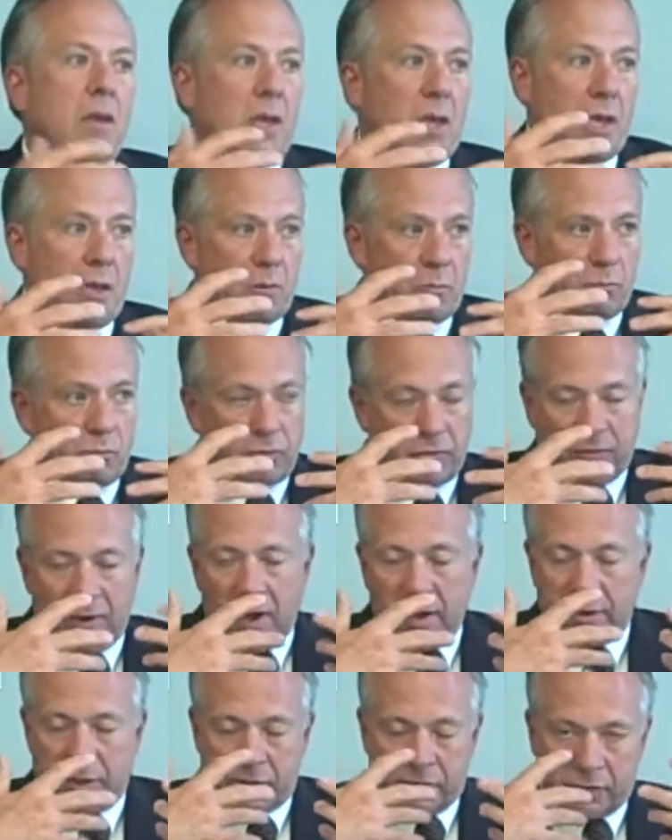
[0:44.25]
and
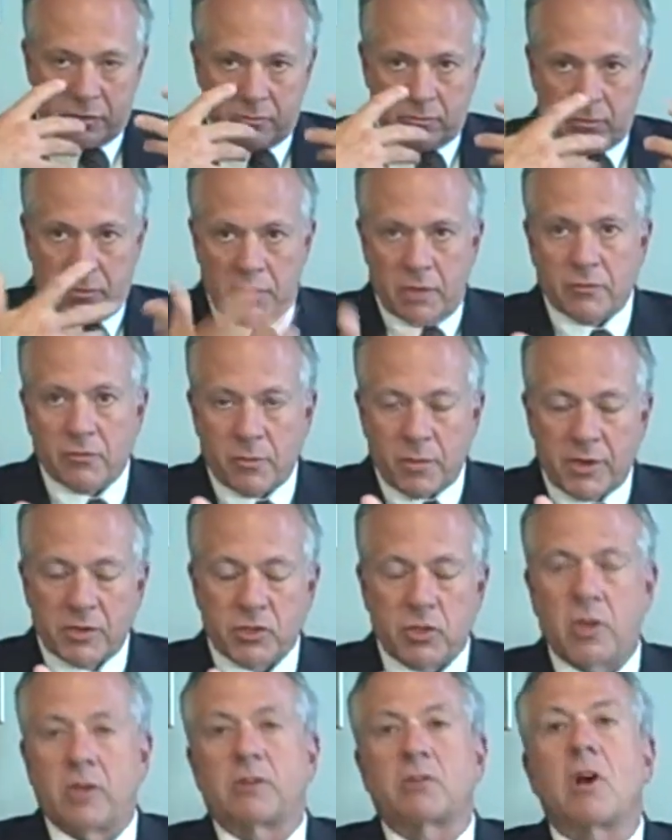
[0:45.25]
provide us
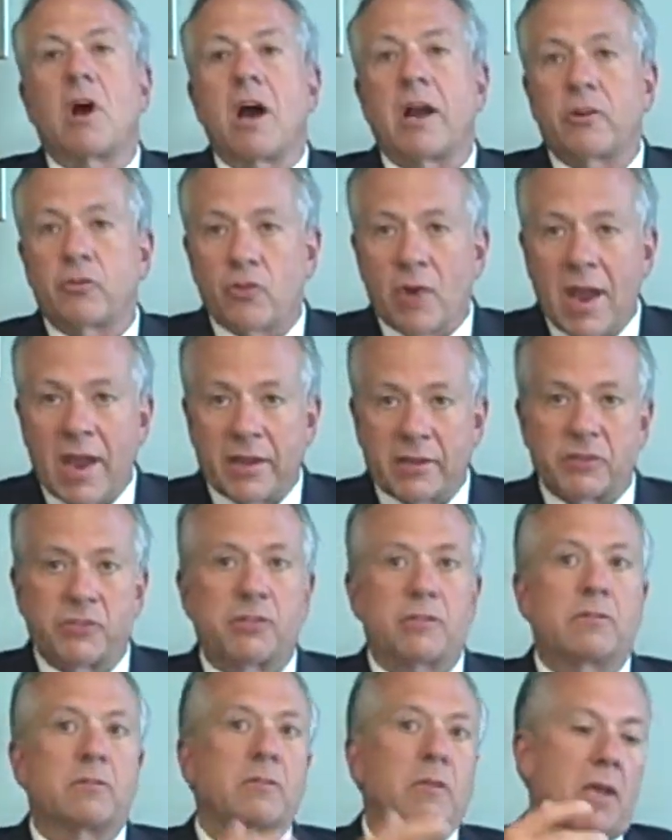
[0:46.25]
information on
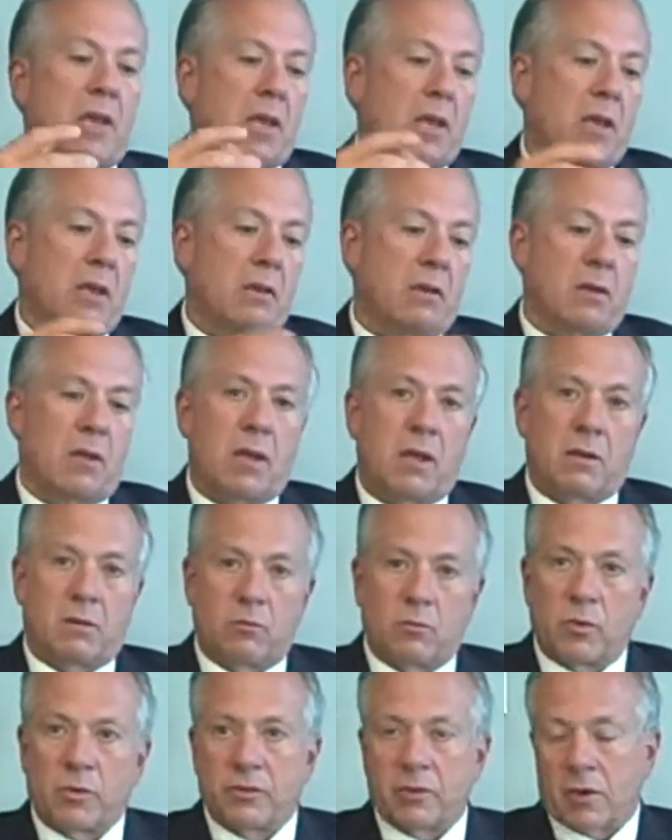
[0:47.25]
contracts and
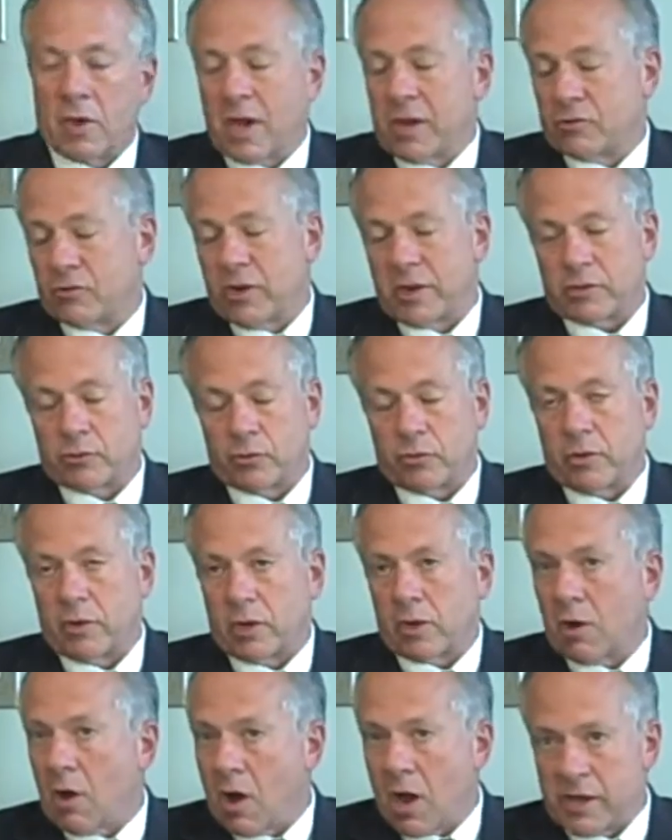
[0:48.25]
what the contracts were
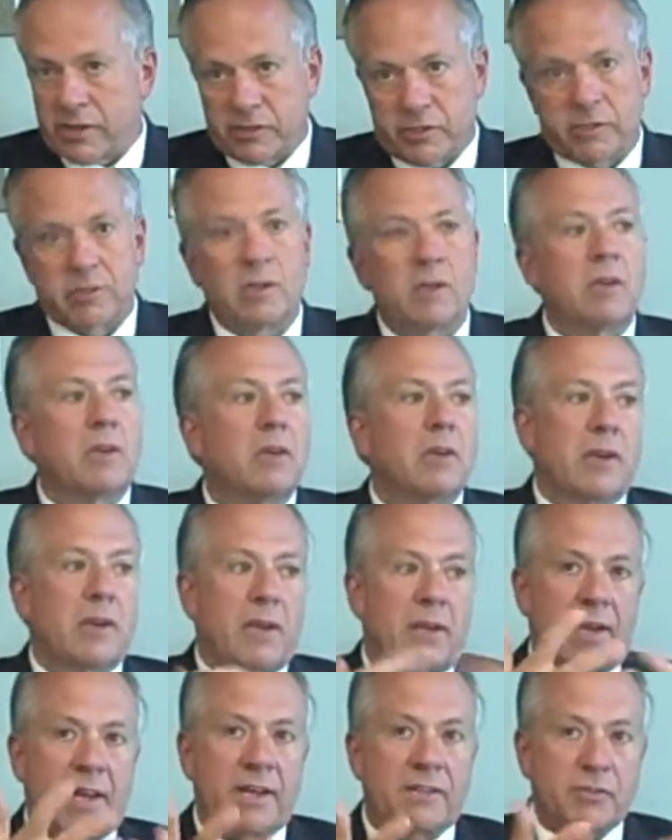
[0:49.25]
going to cost,
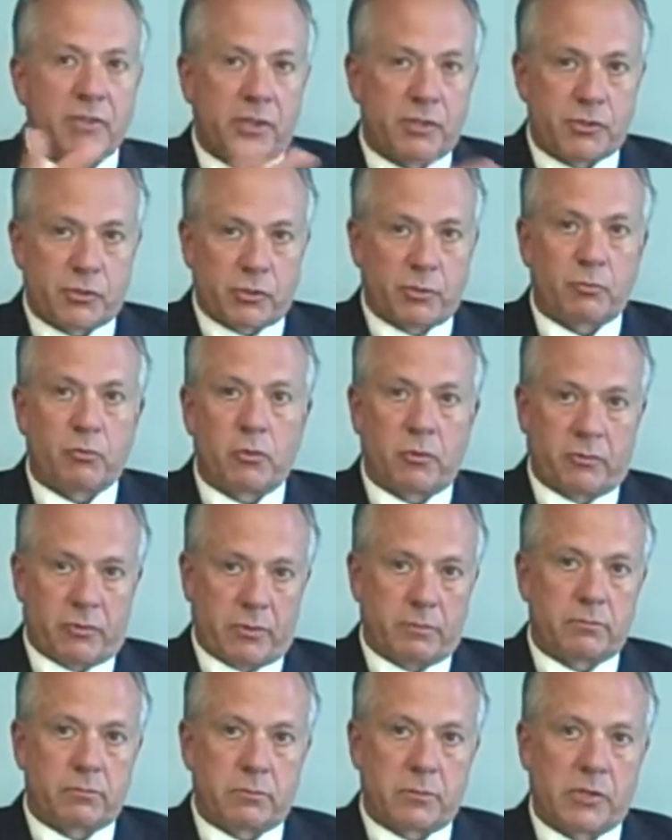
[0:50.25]
and ask us to approve them.